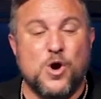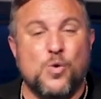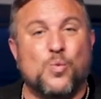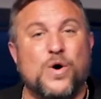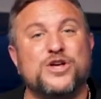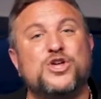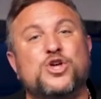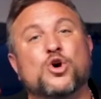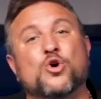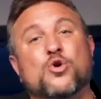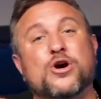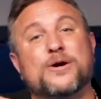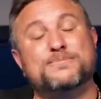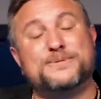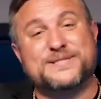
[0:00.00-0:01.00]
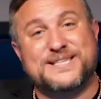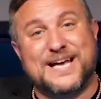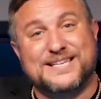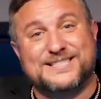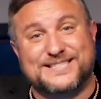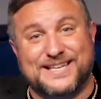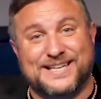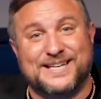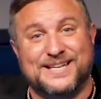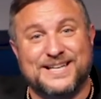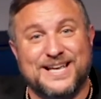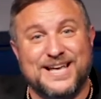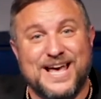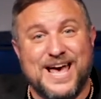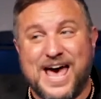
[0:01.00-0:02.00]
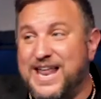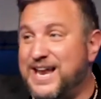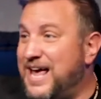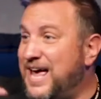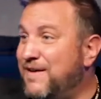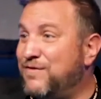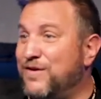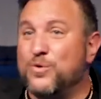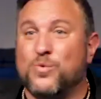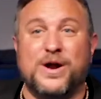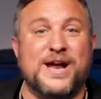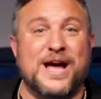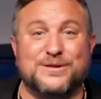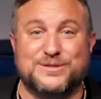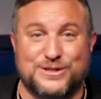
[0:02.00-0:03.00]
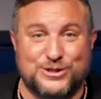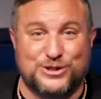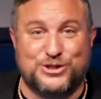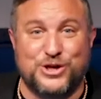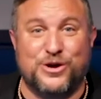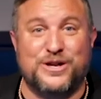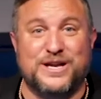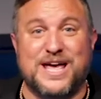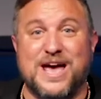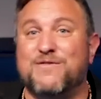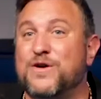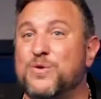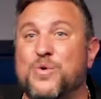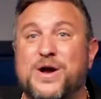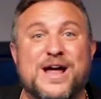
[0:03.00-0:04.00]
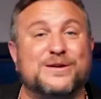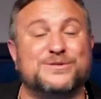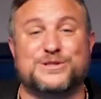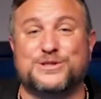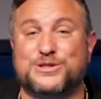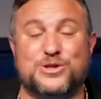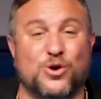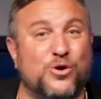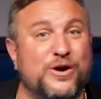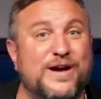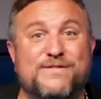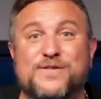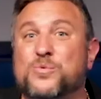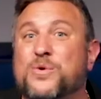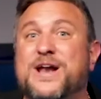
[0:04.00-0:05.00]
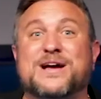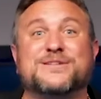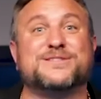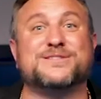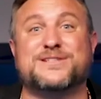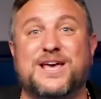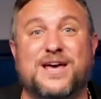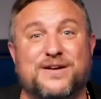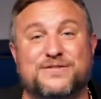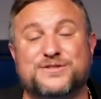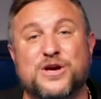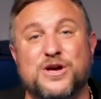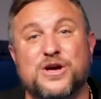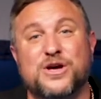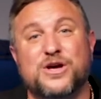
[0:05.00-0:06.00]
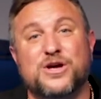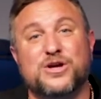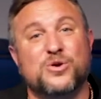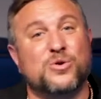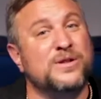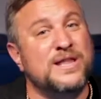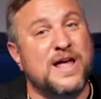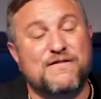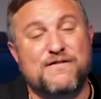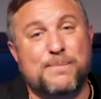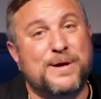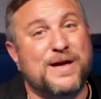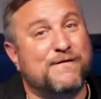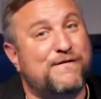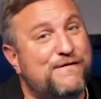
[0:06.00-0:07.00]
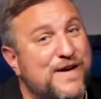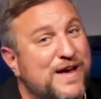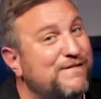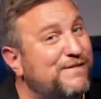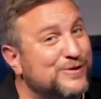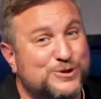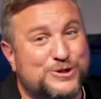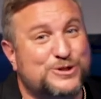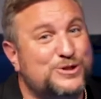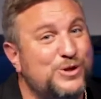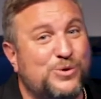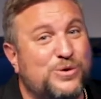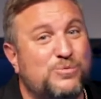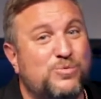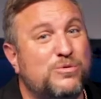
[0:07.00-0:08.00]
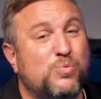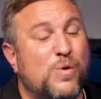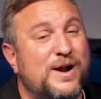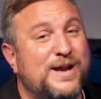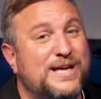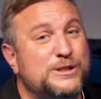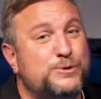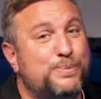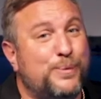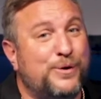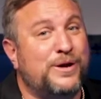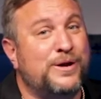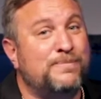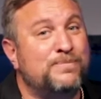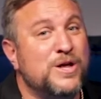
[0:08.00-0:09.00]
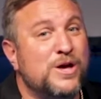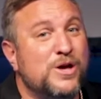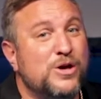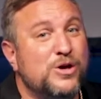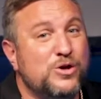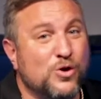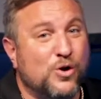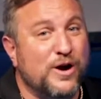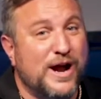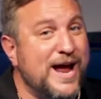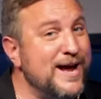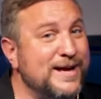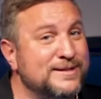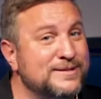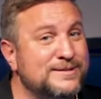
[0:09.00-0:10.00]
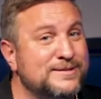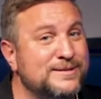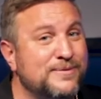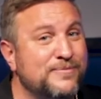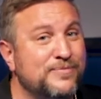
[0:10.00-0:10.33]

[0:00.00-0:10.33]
While you're obsessing at everyone else's journey, everyone else's story, everyone else's gifts, you'll never be a faithful steward with what he's put in your hands.